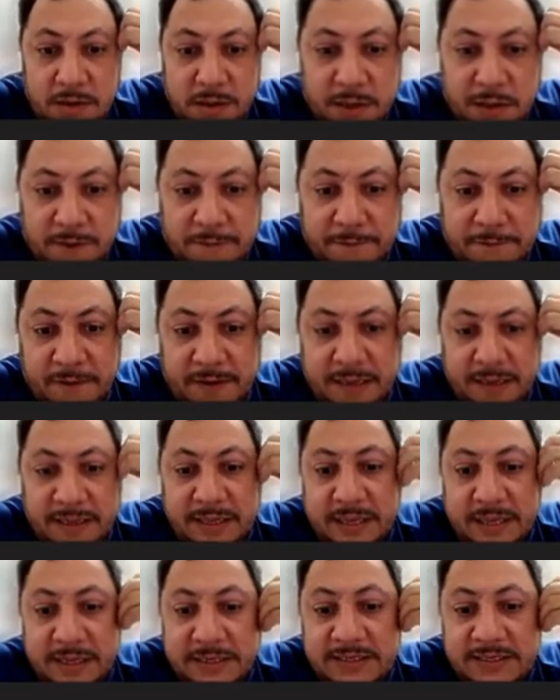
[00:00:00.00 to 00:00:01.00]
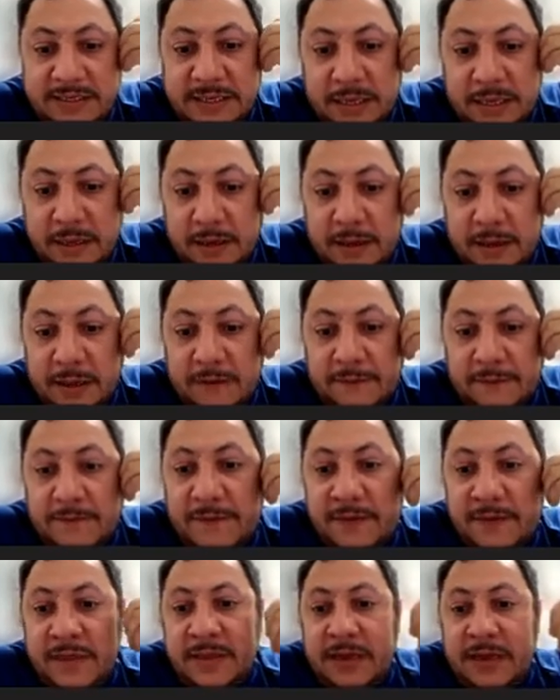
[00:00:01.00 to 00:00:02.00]
if at
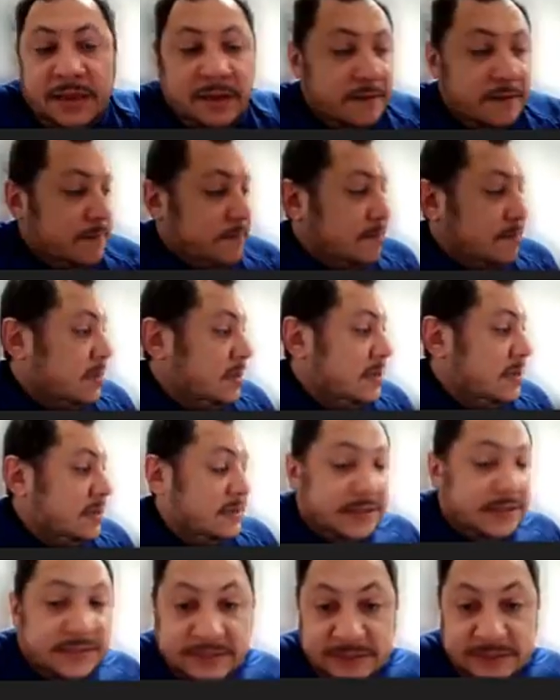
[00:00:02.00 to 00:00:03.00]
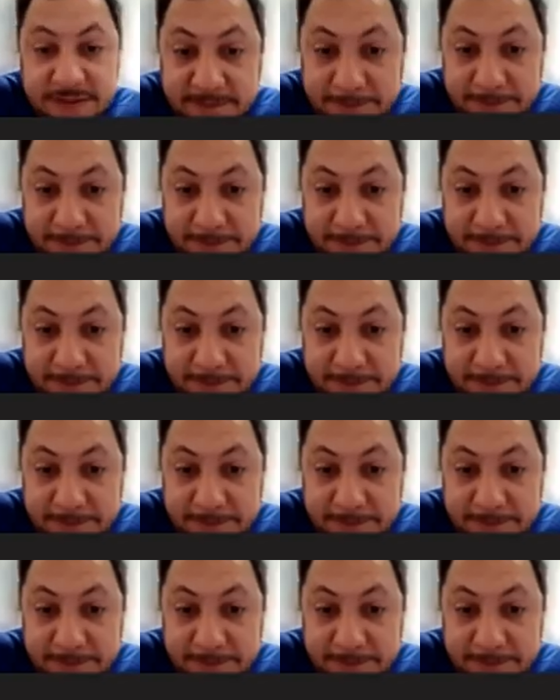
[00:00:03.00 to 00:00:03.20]
infinity means